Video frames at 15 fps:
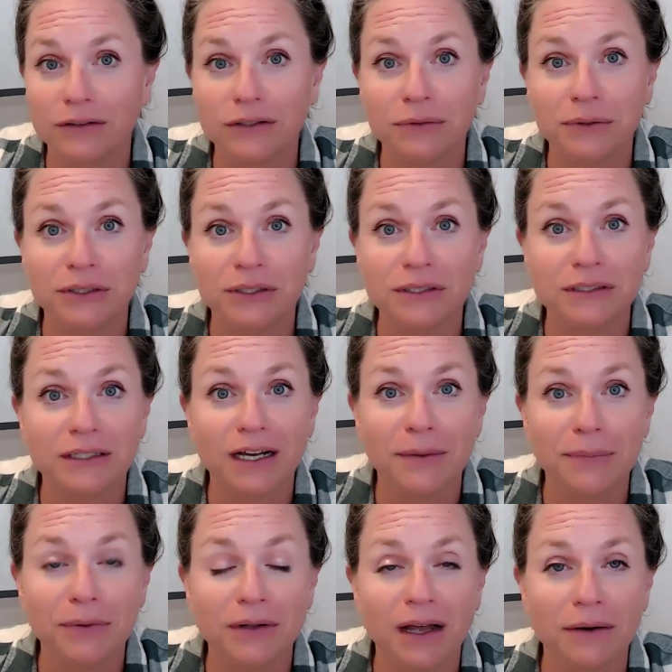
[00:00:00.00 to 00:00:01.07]
So just in a
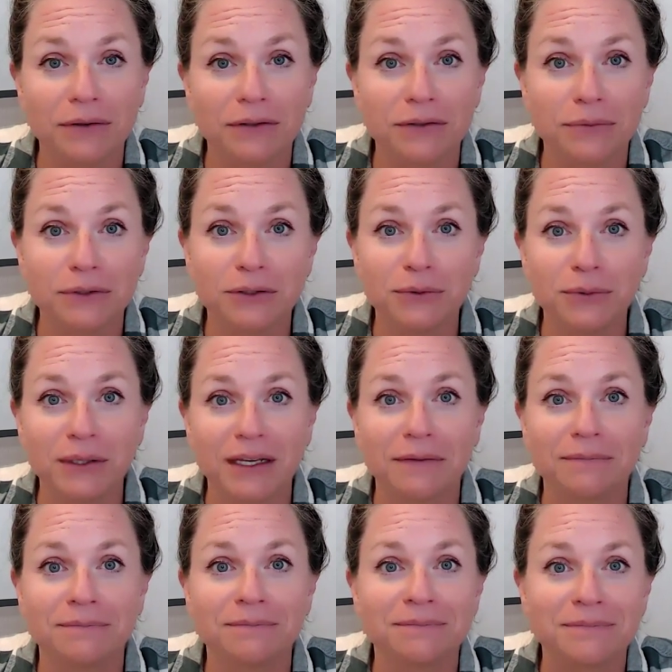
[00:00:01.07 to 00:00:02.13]
couple hours with Julie.